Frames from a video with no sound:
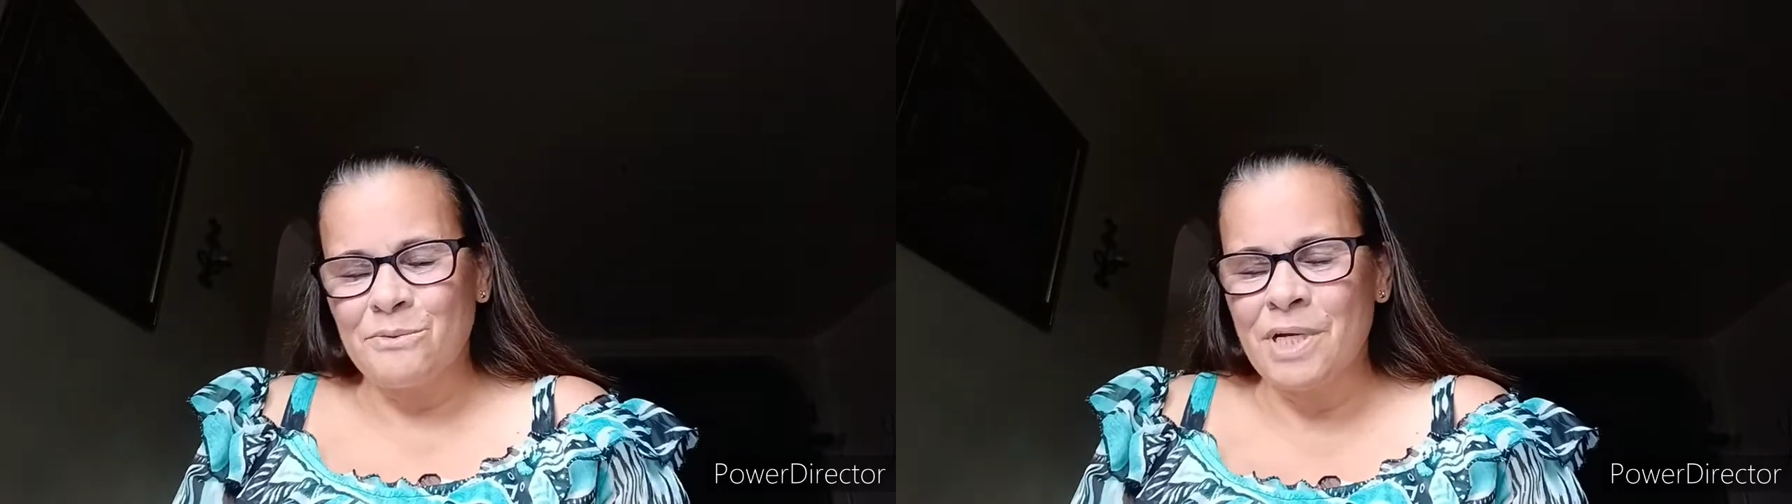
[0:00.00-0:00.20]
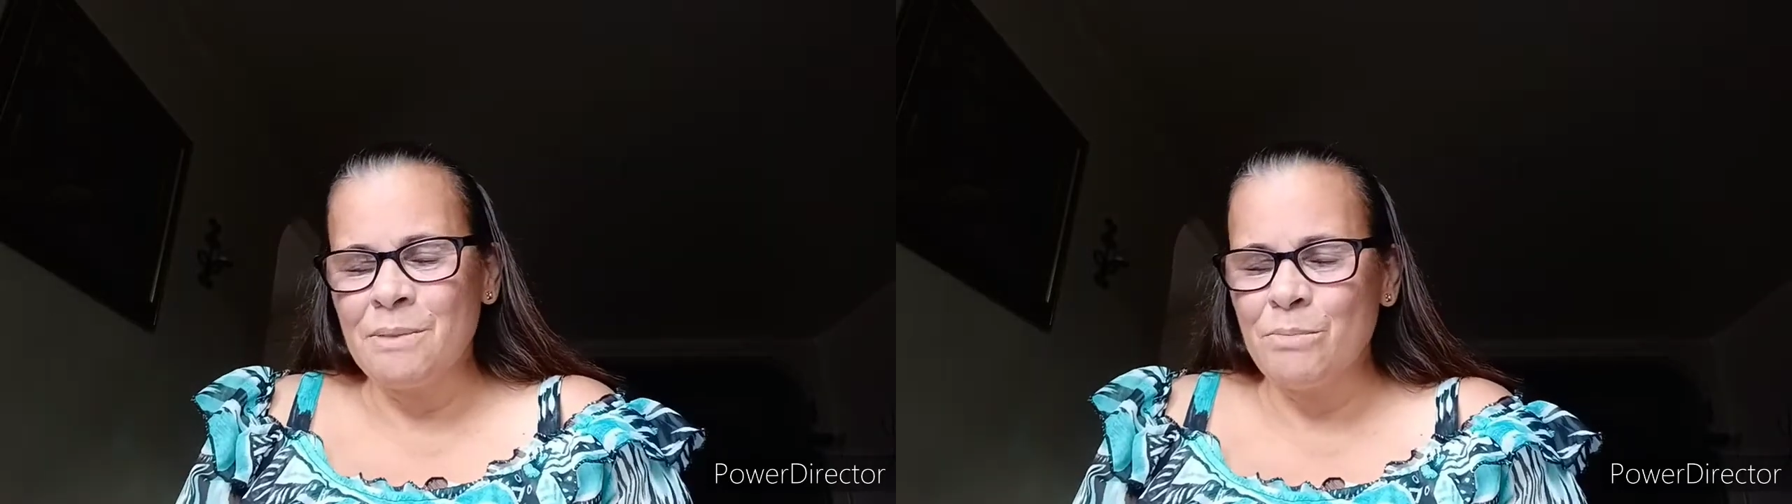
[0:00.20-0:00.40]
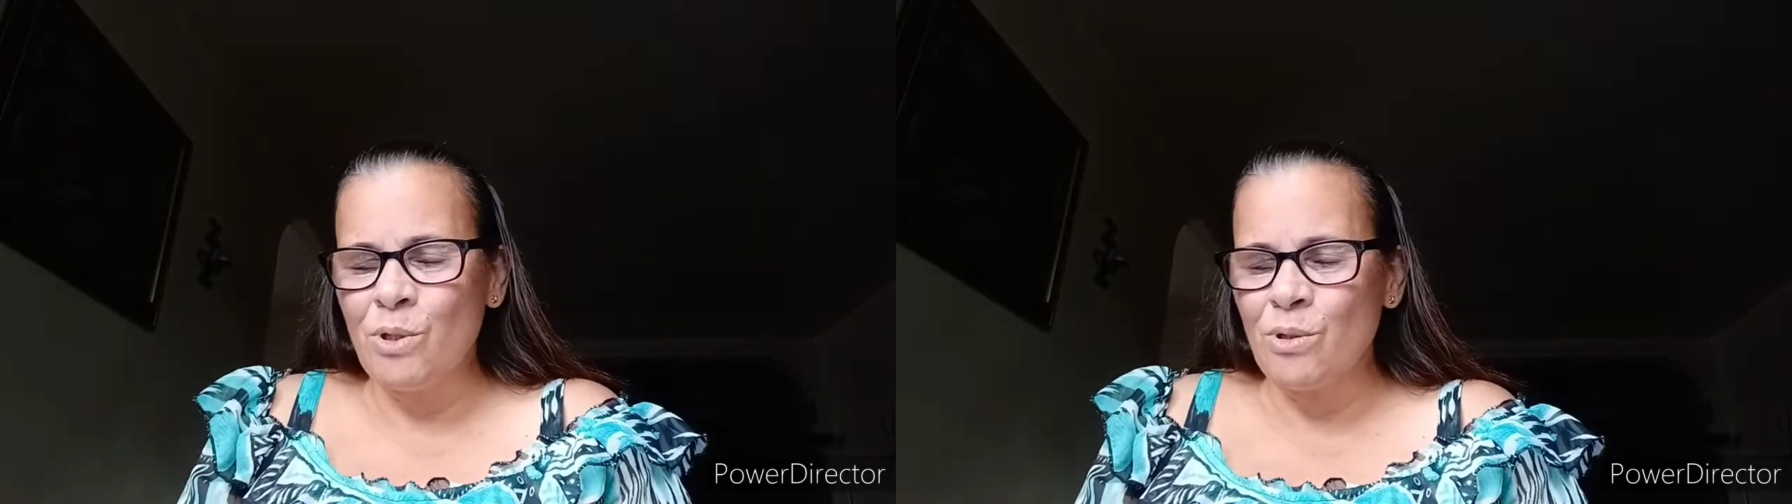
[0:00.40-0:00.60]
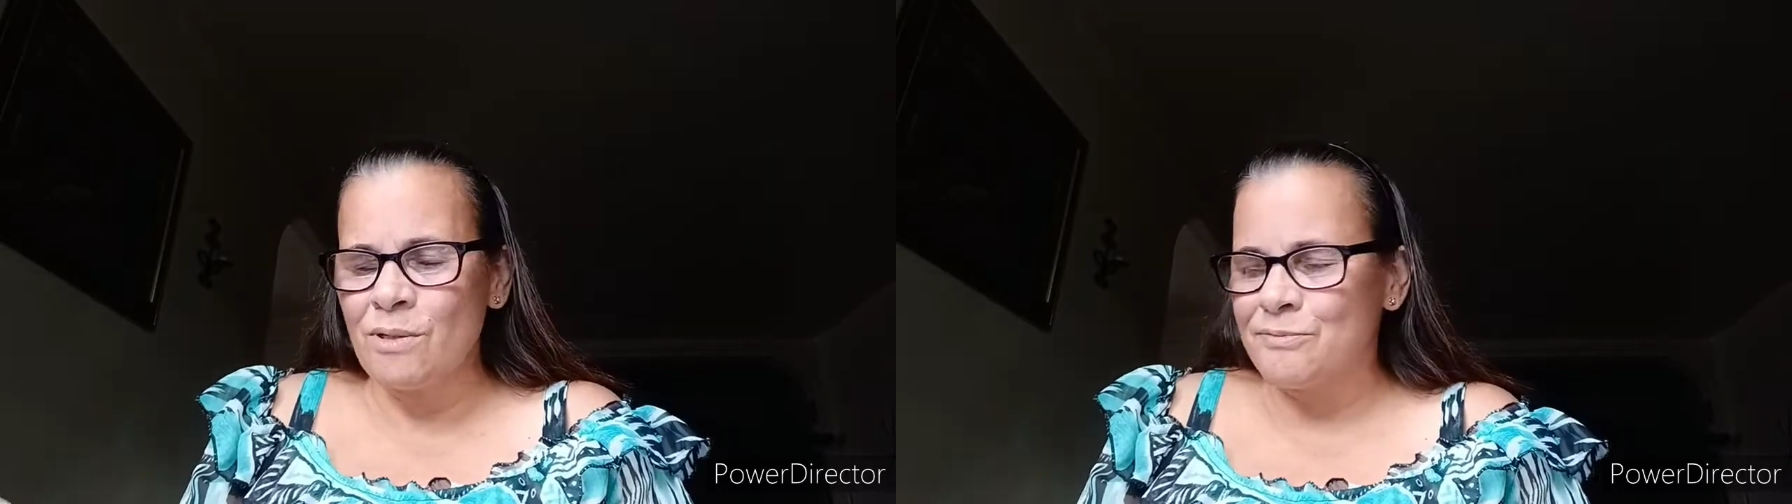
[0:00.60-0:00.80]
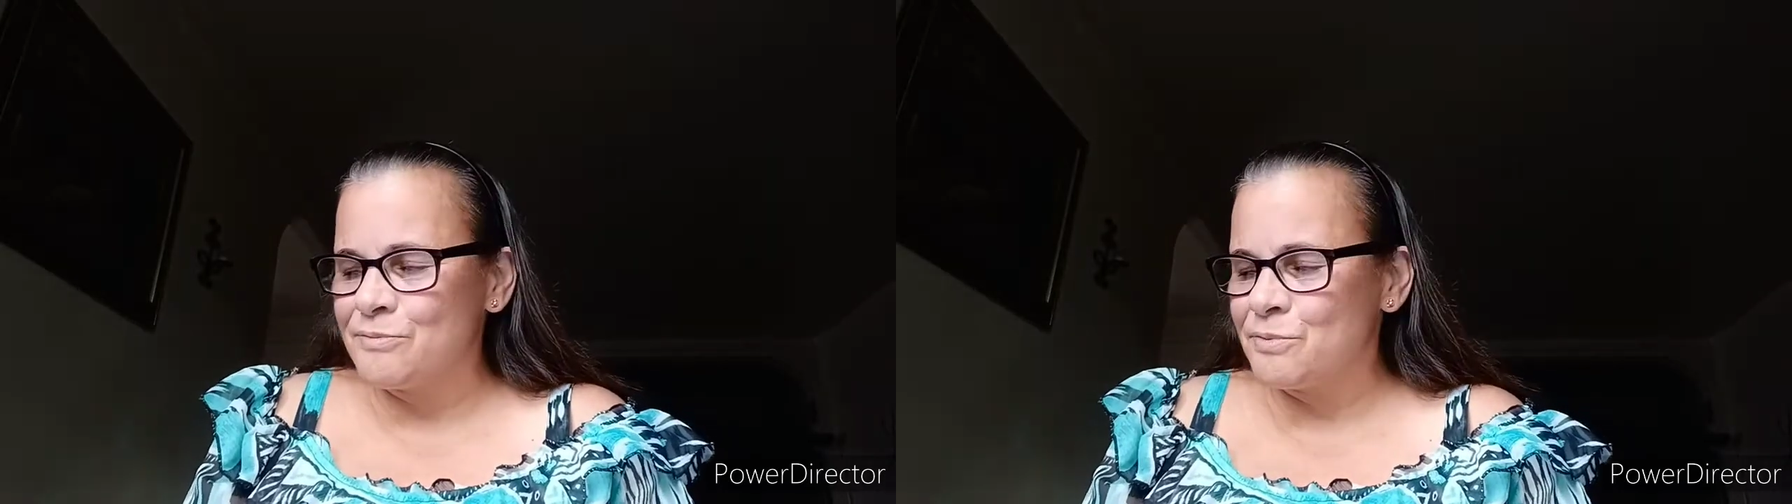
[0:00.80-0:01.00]
Rainbow
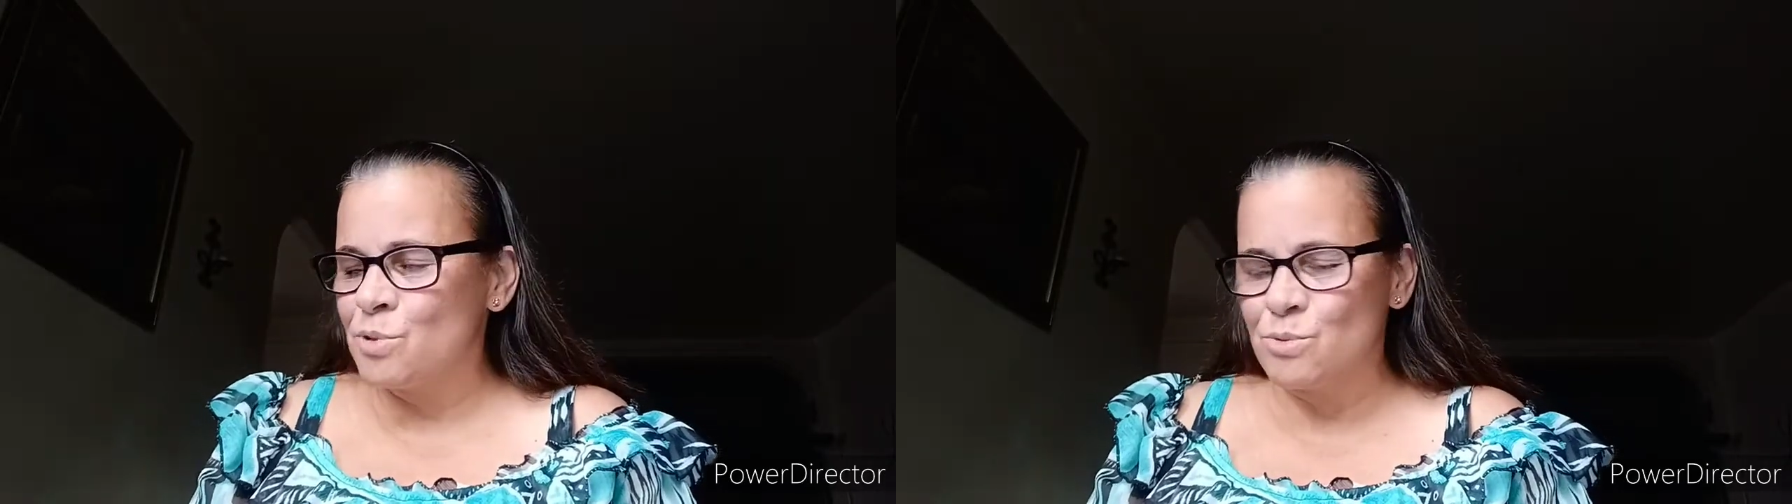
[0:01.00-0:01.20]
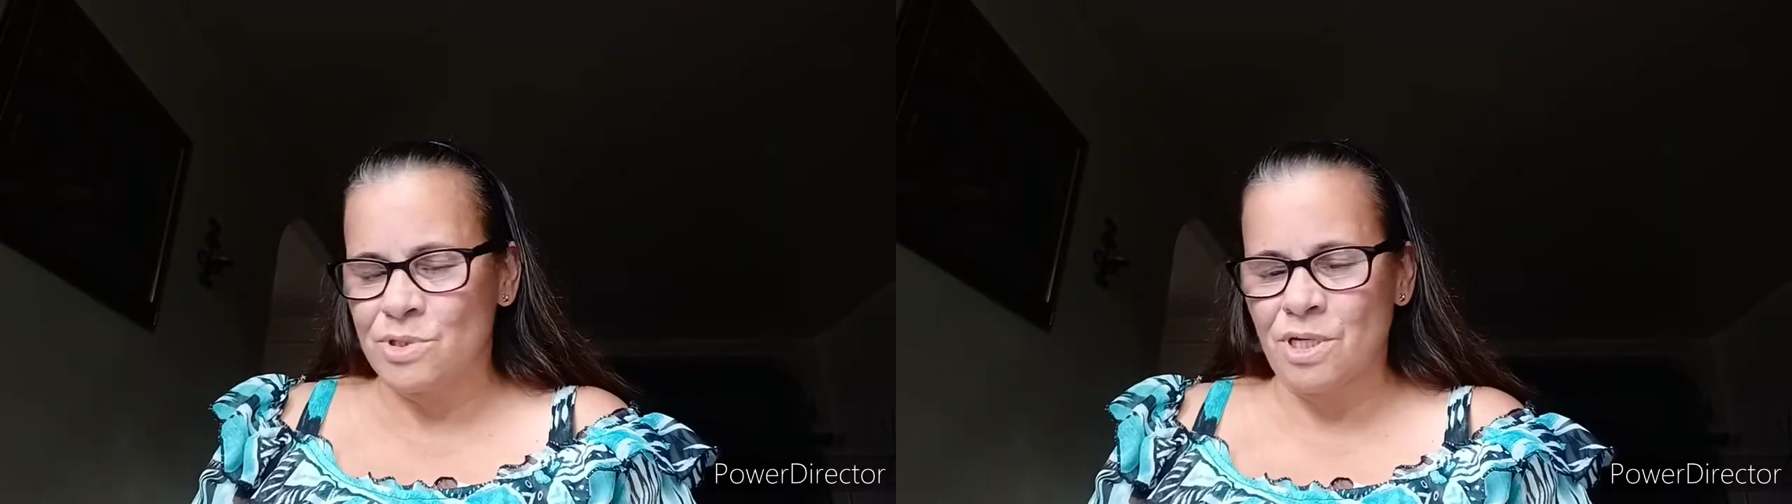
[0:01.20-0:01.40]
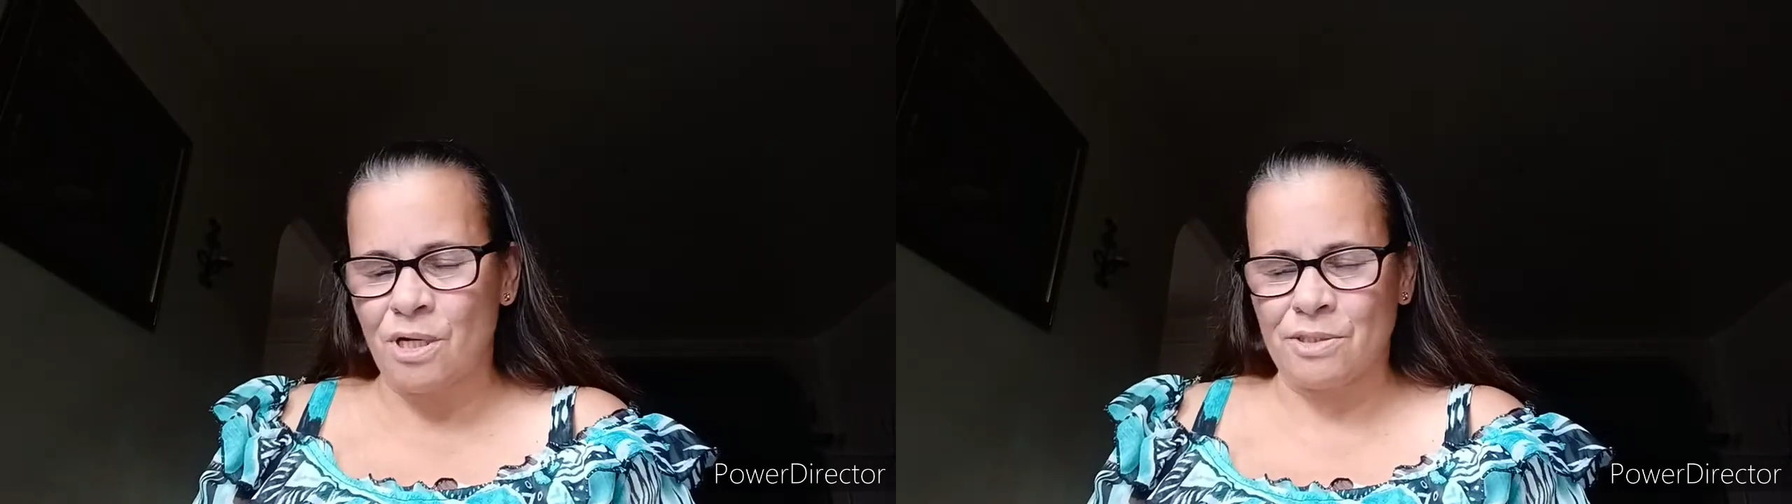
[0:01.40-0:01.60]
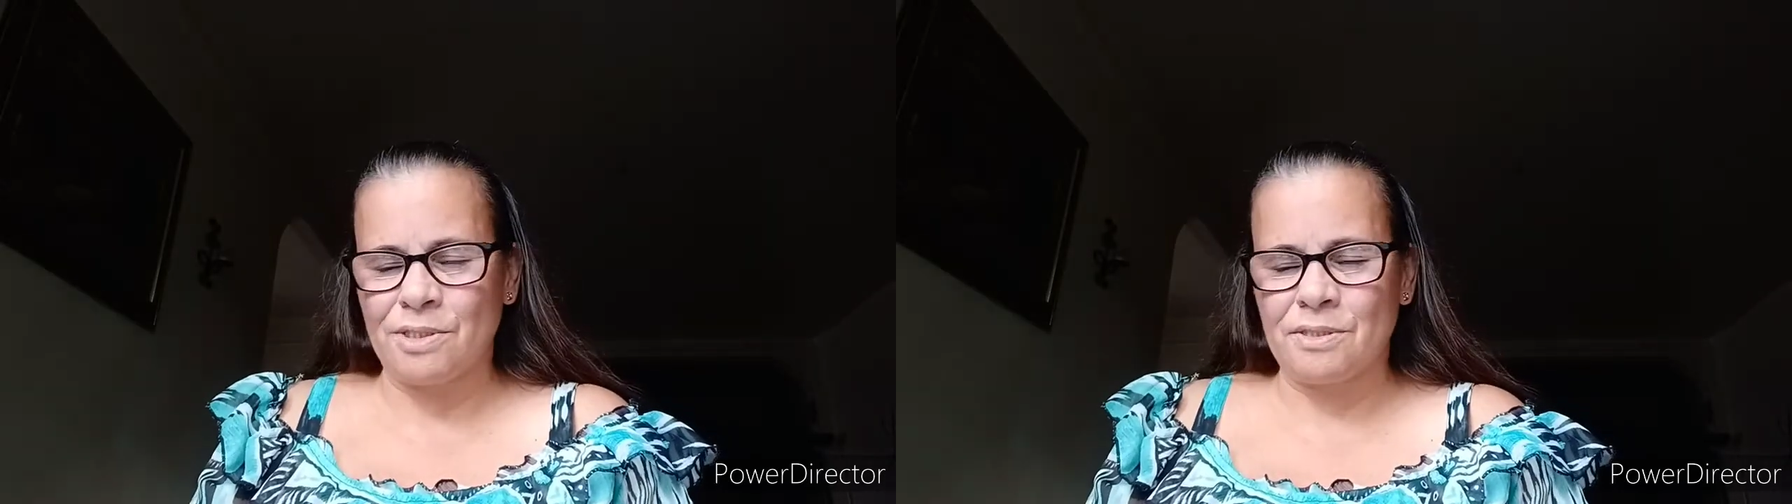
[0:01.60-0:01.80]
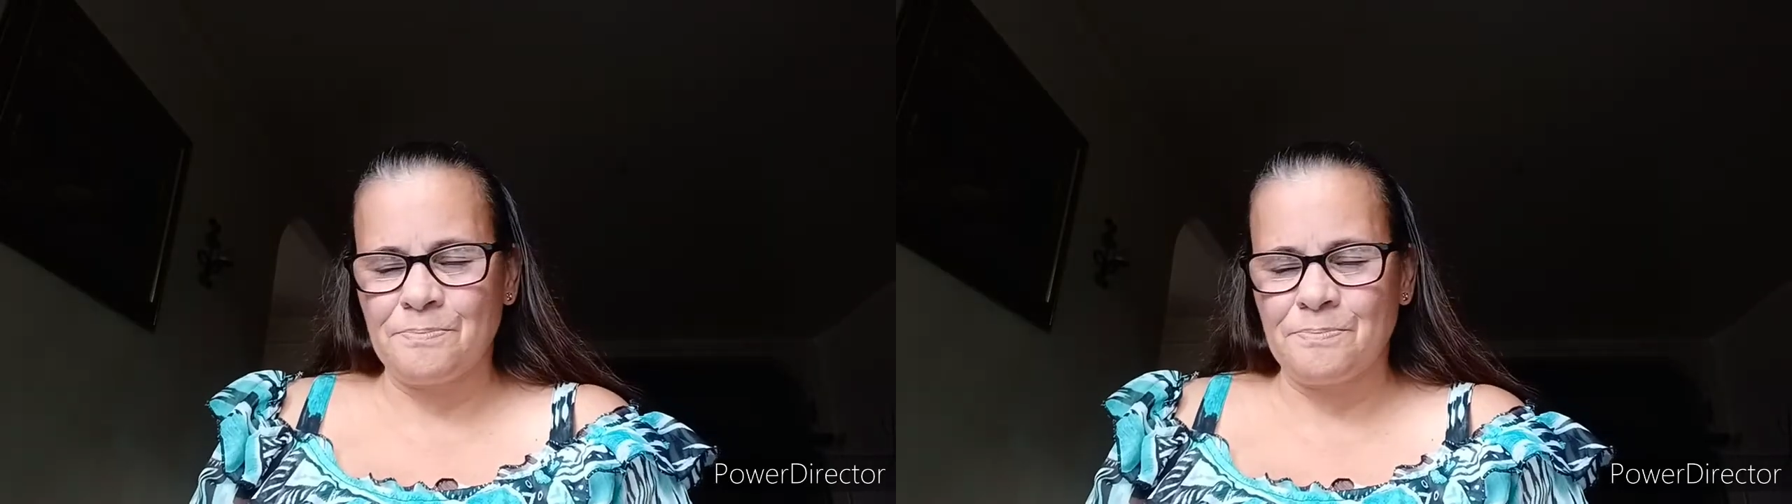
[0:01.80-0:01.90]
of fruit tart.